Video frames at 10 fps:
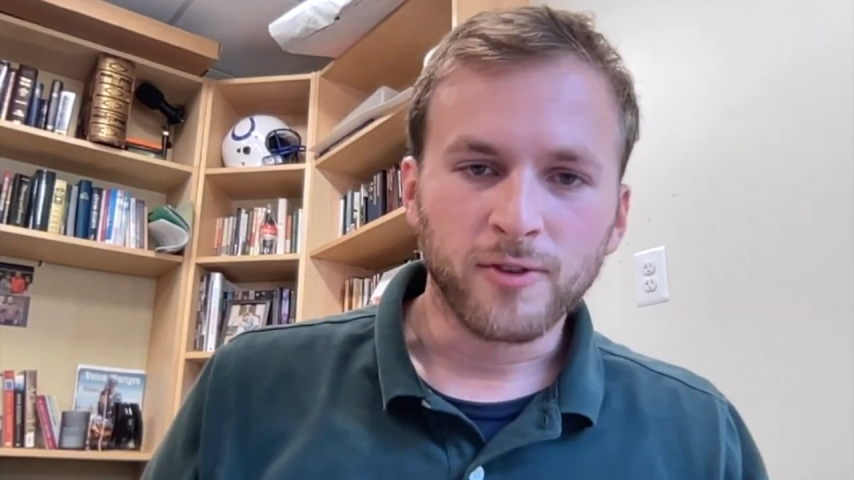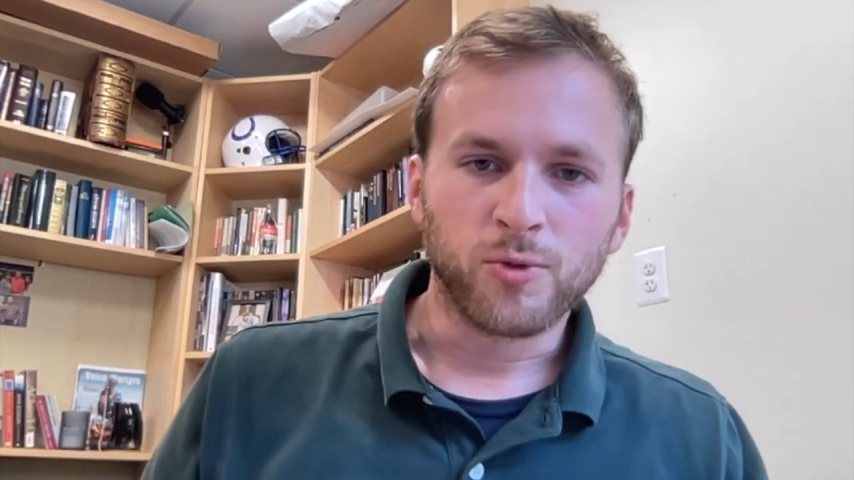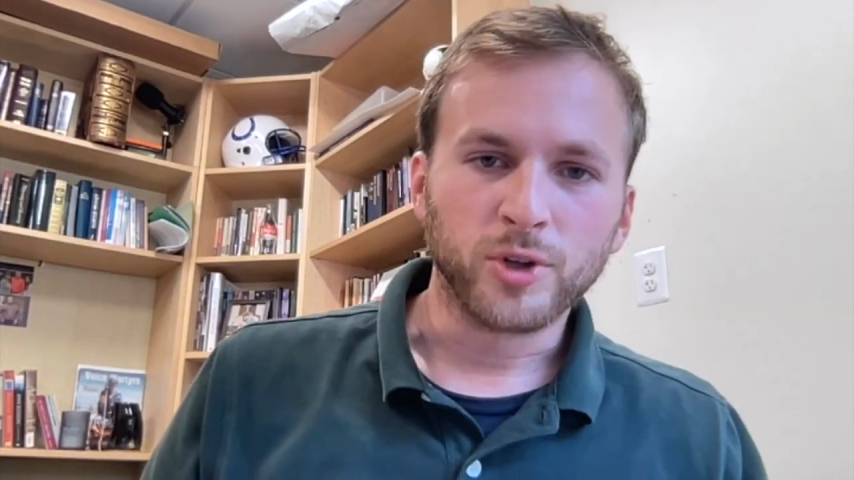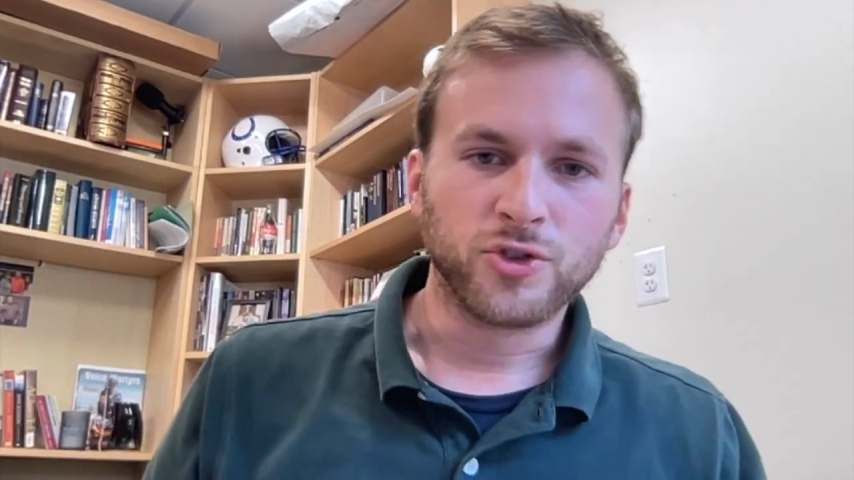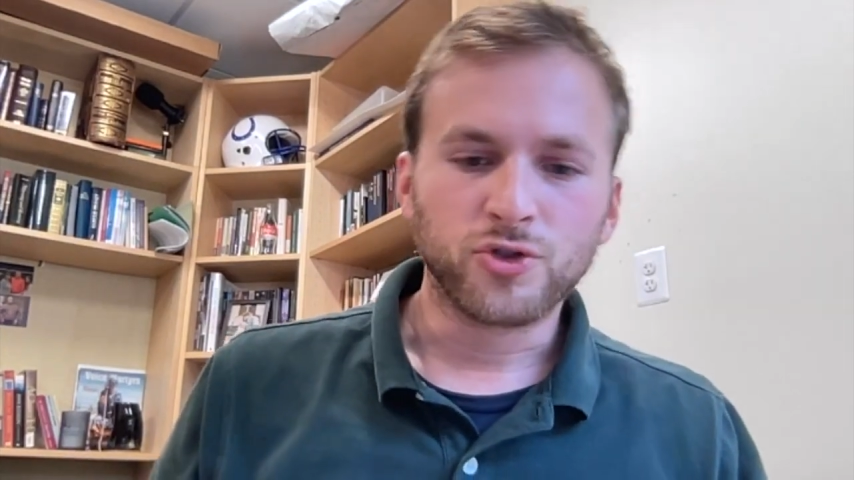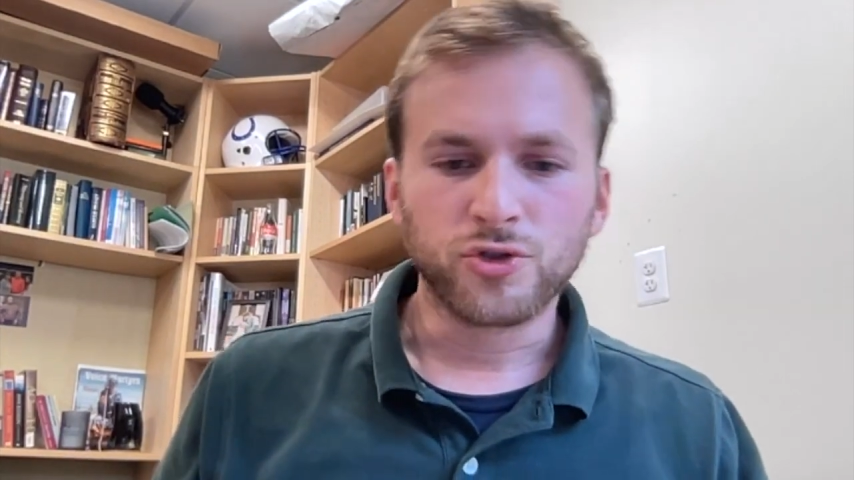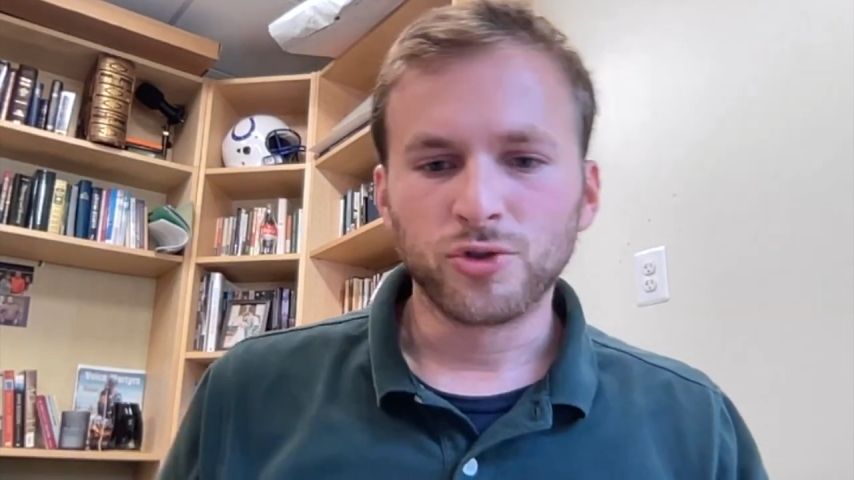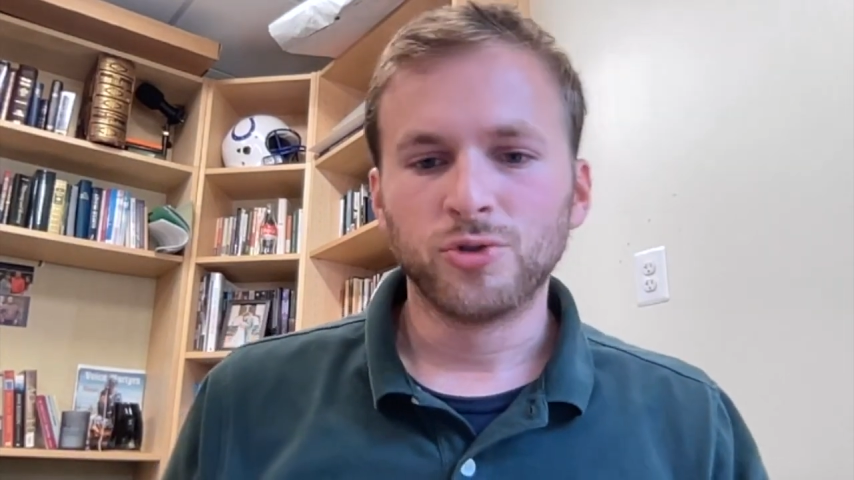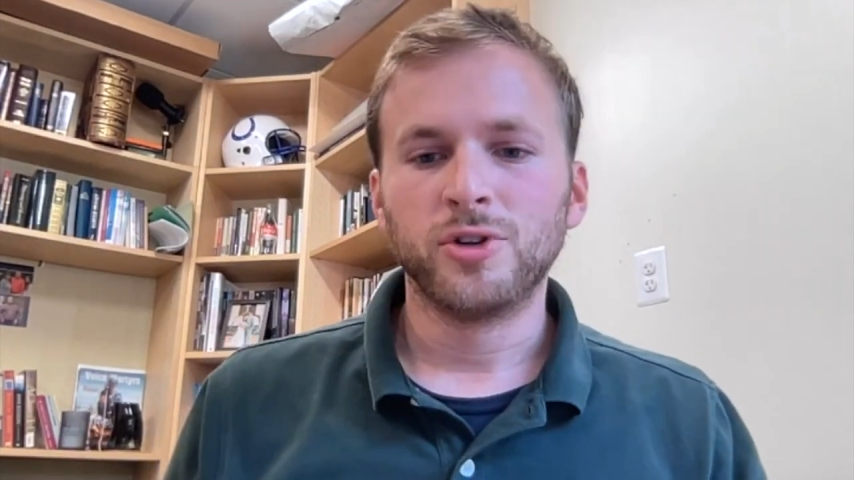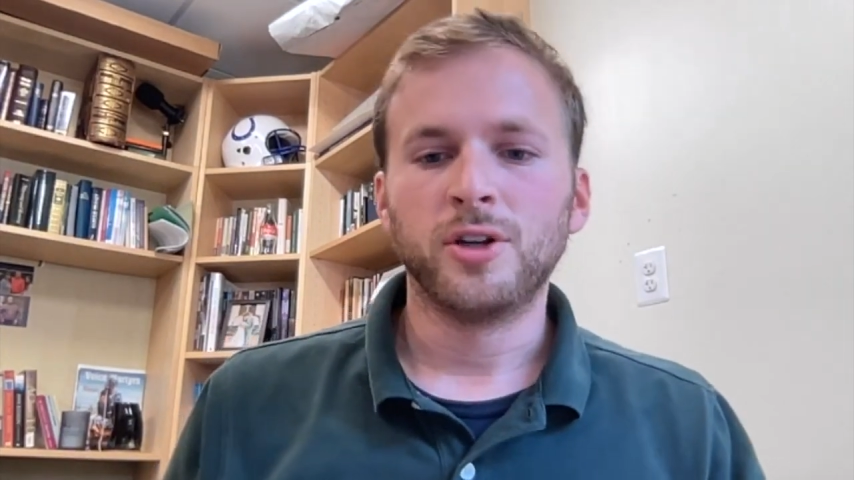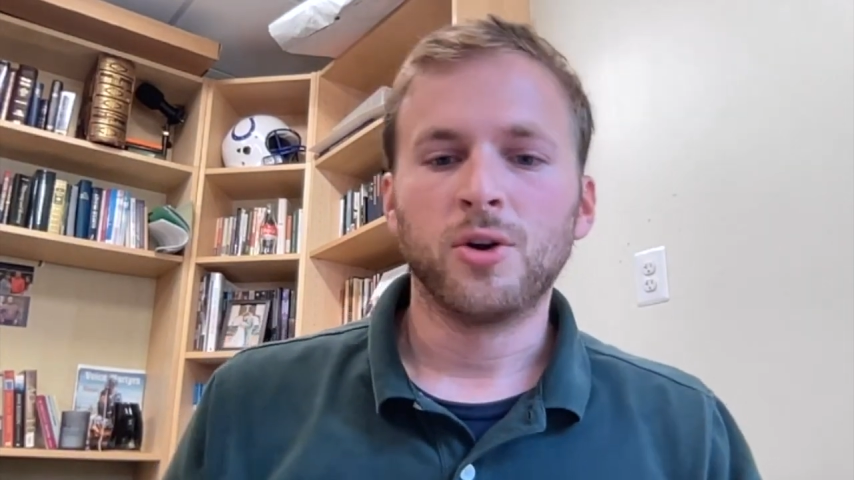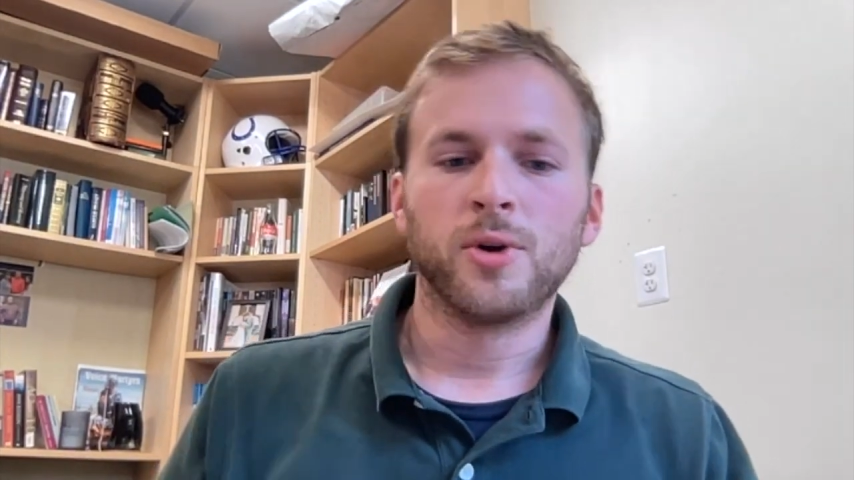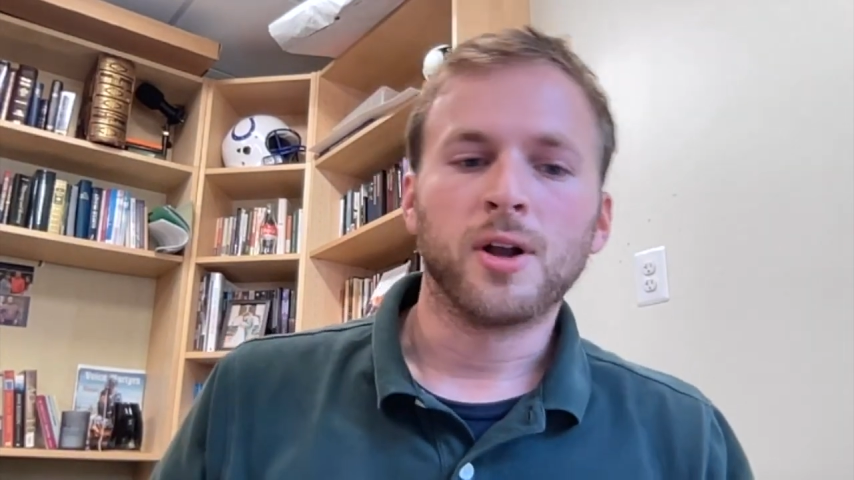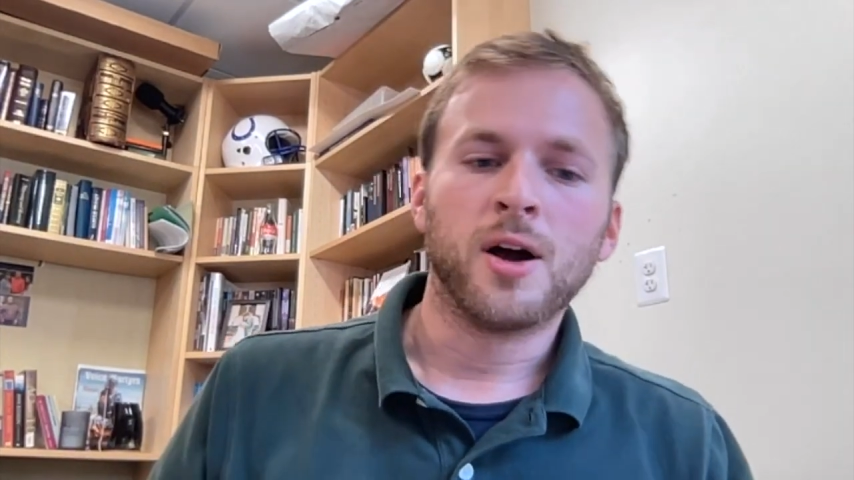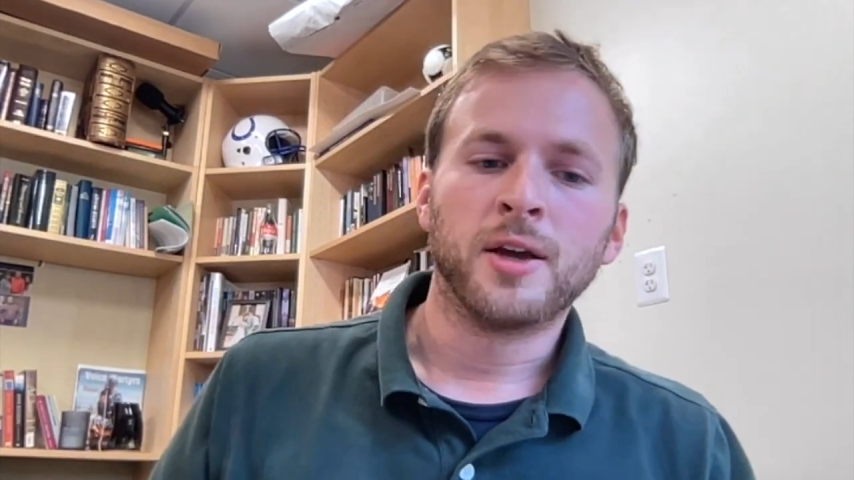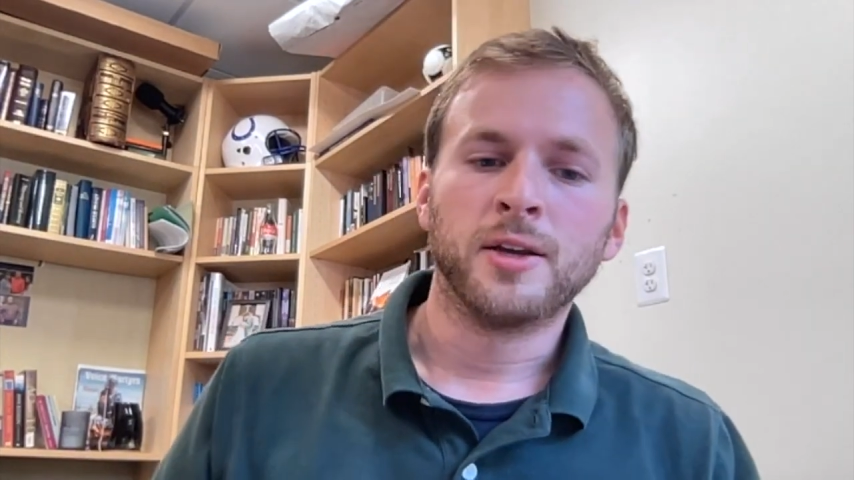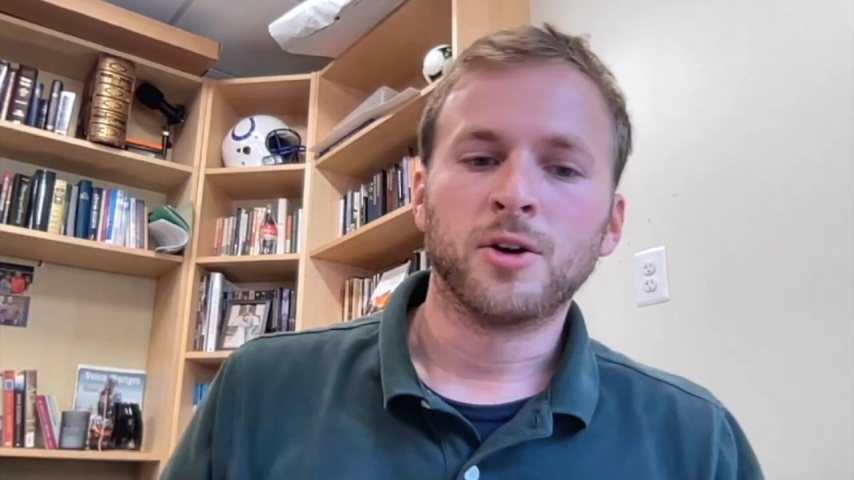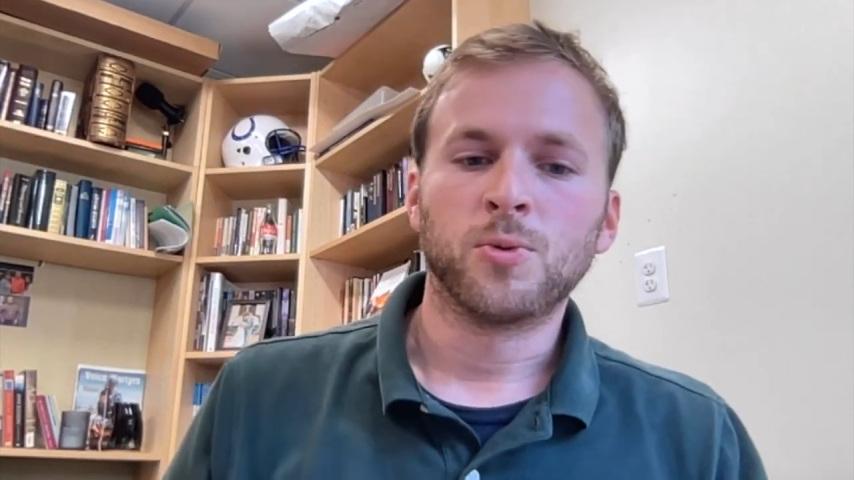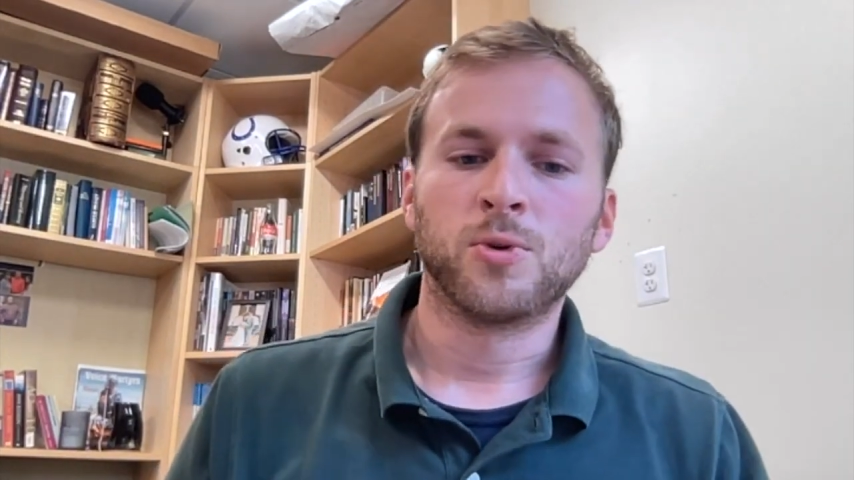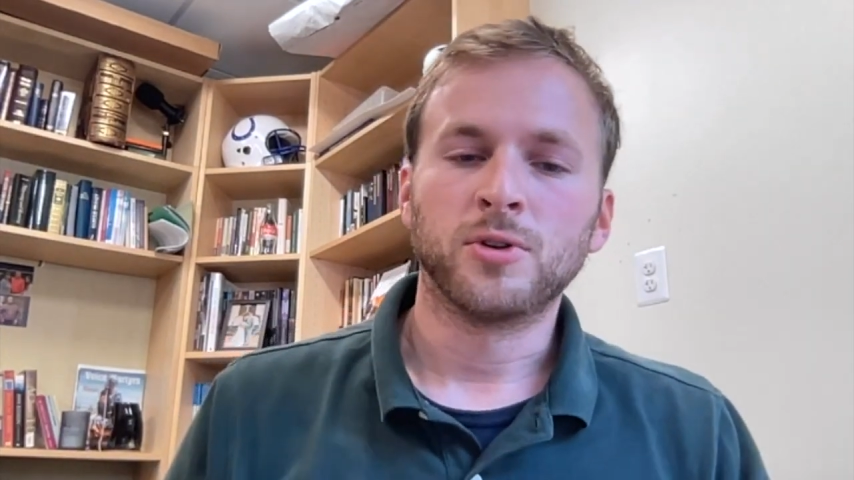of what's truly going on in
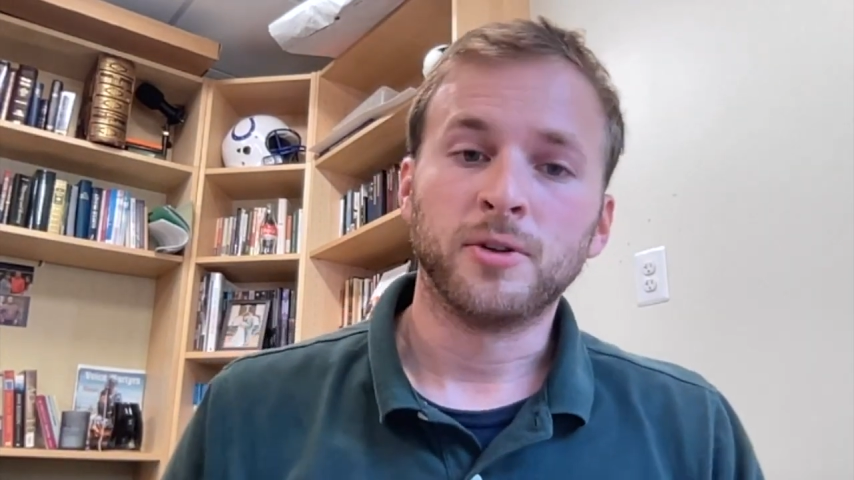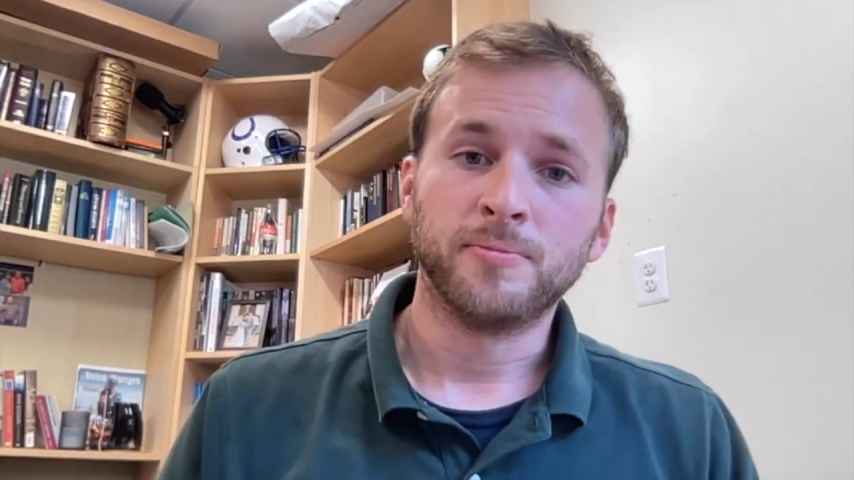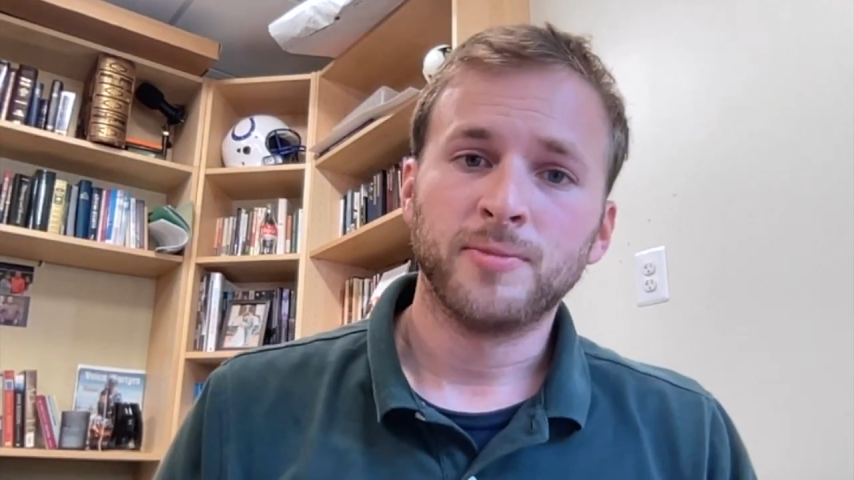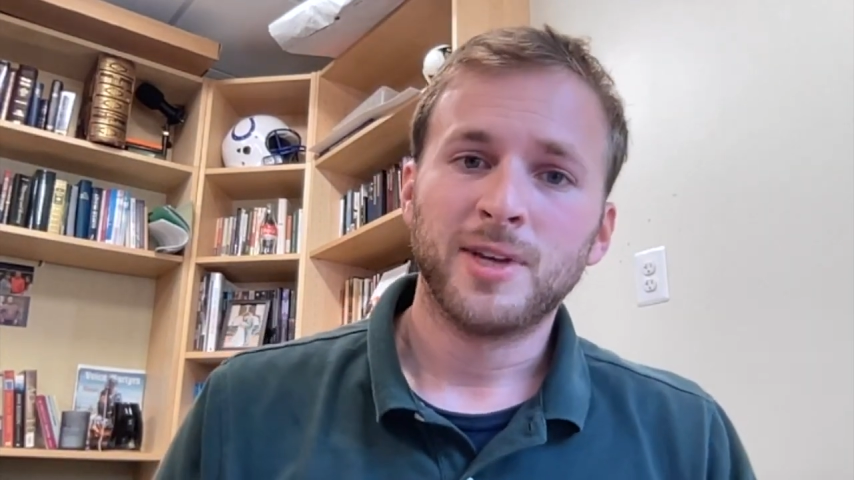our world, and